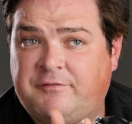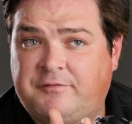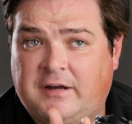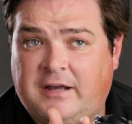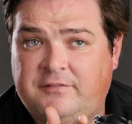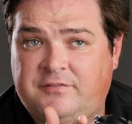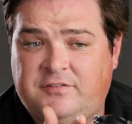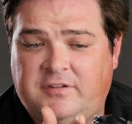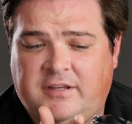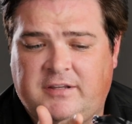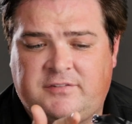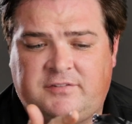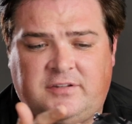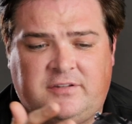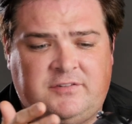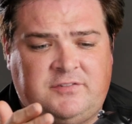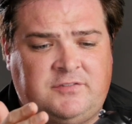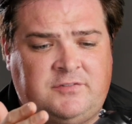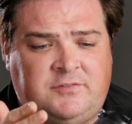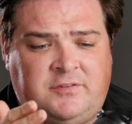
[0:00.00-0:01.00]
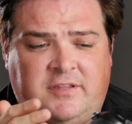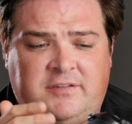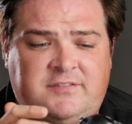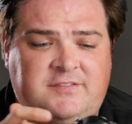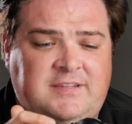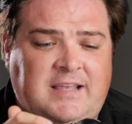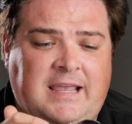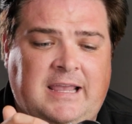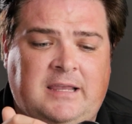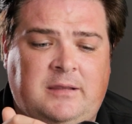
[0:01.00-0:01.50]
5.6 is the
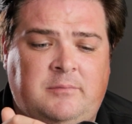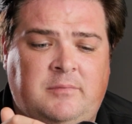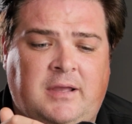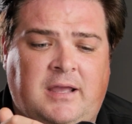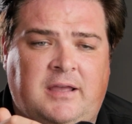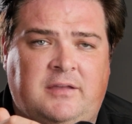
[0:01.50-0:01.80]
same